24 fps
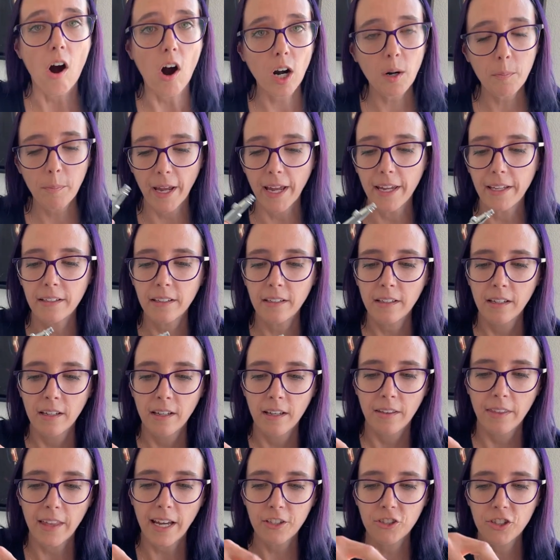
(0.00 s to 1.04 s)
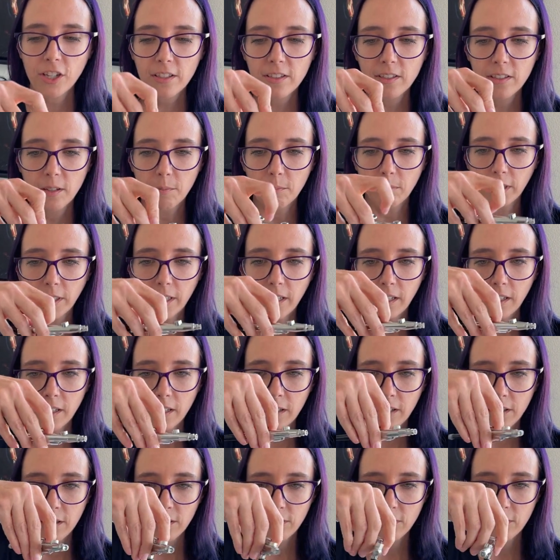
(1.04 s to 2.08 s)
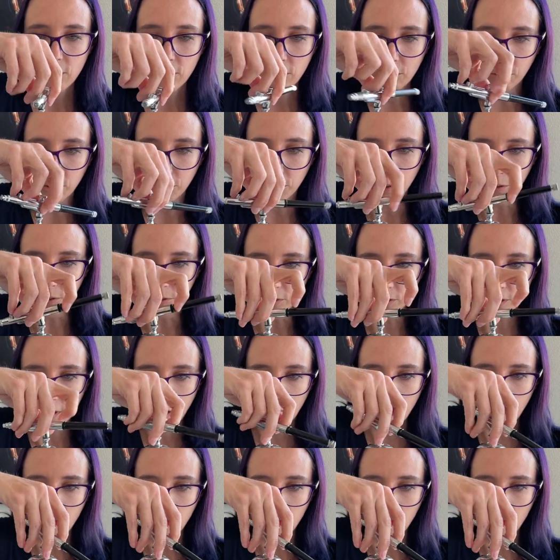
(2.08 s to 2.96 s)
our pen that just simply screws